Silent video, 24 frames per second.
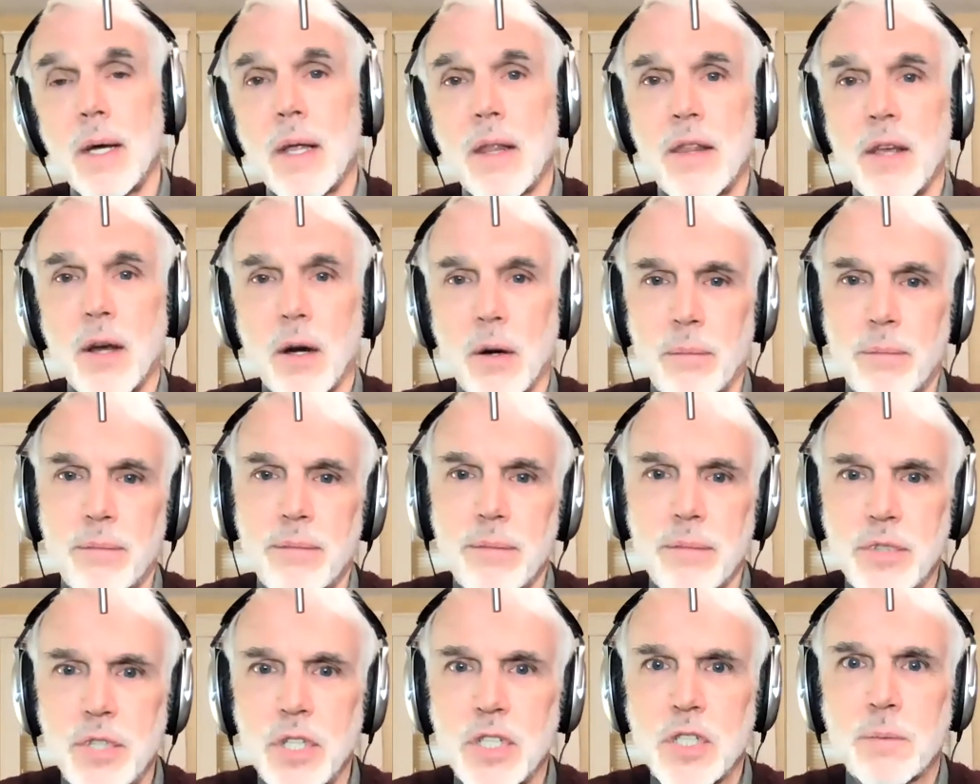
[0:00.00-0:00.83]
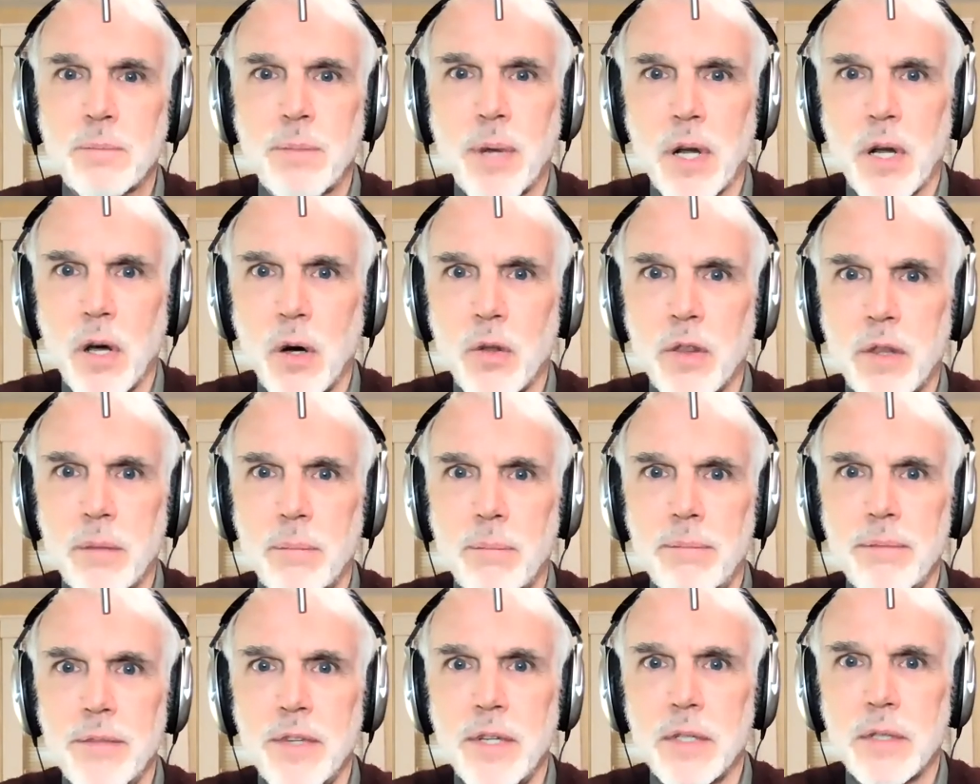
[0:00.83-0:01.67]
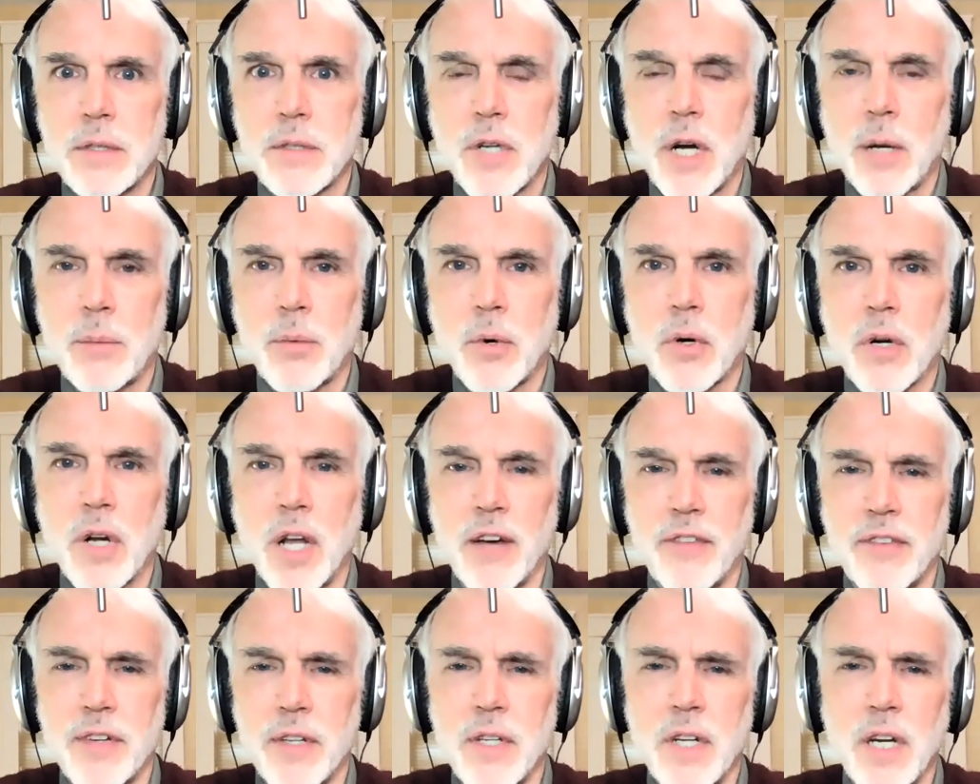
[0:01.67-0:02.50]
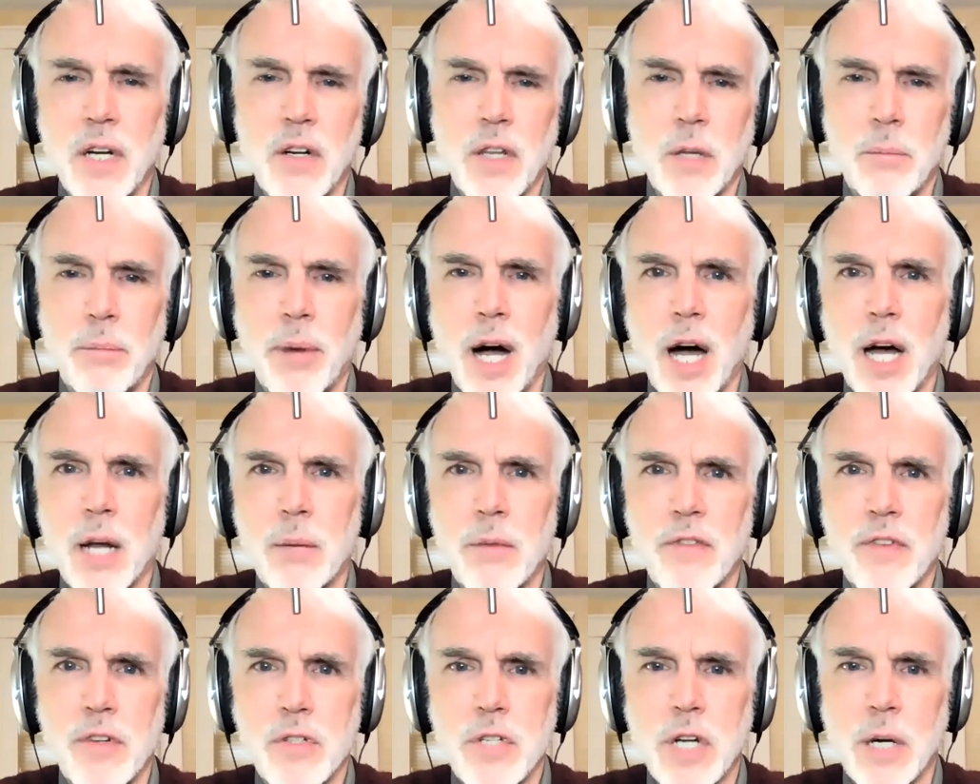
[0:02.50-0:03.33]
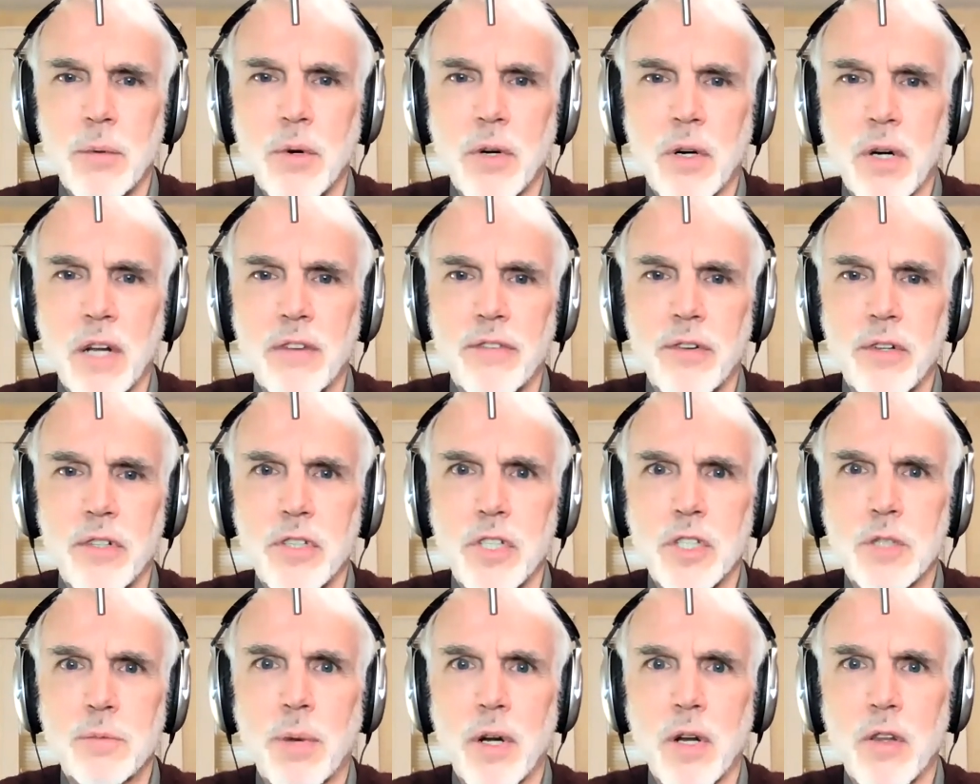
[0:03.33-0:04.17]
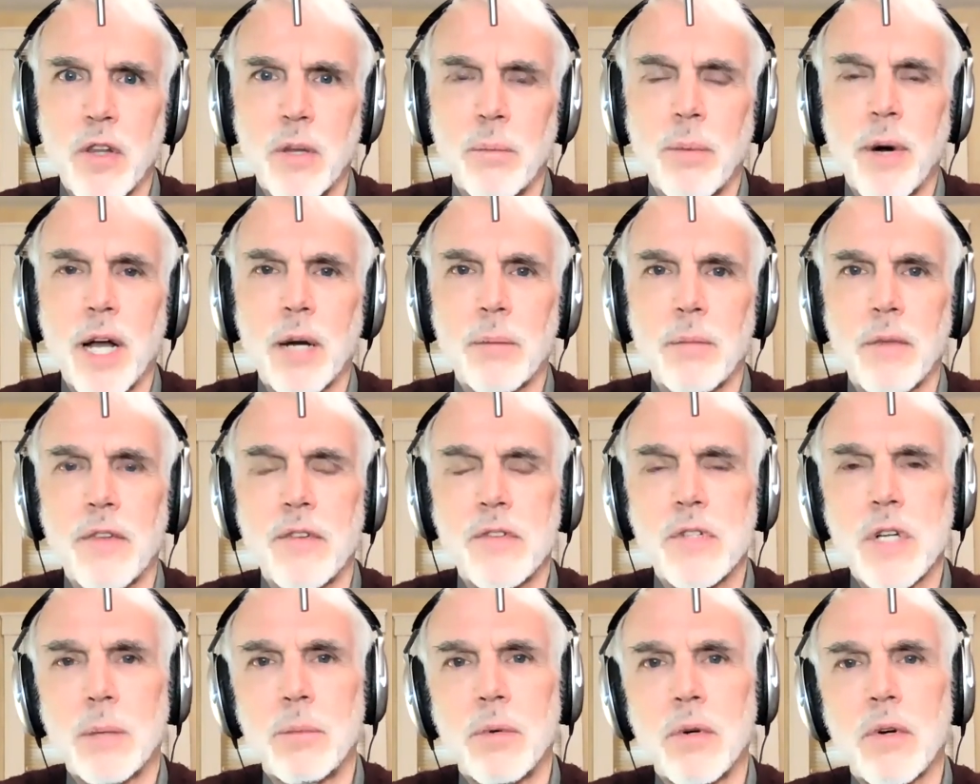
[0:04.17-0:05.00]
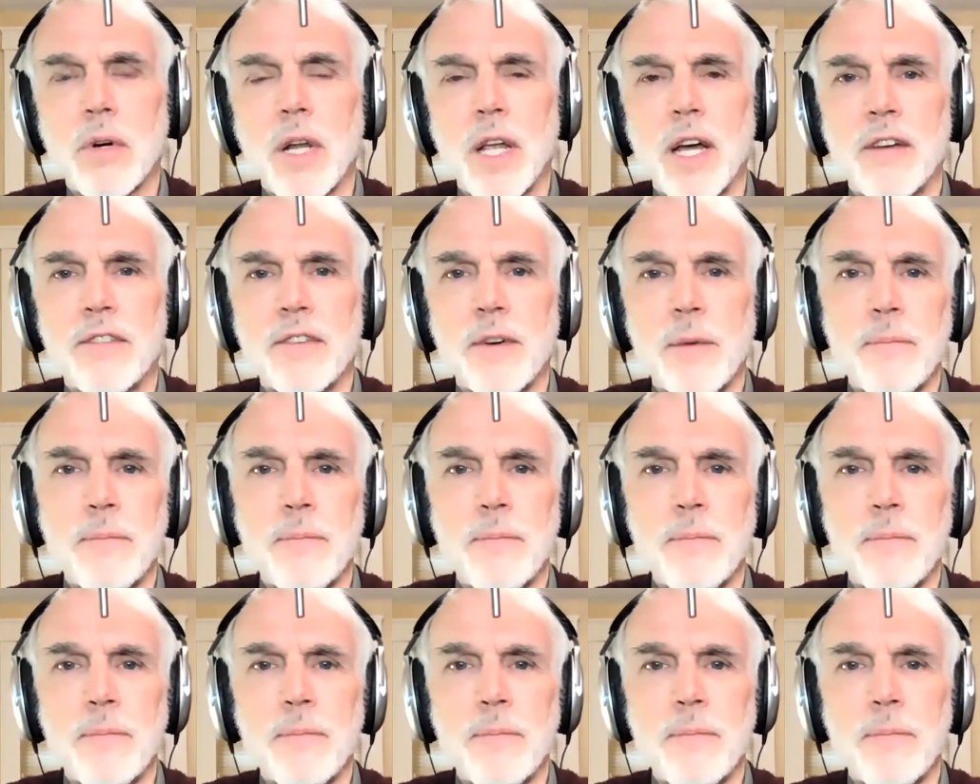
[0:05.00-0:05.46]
They're just below the treble clef, and near the bottom of the treble clef, or just below the bottom of the treble clef.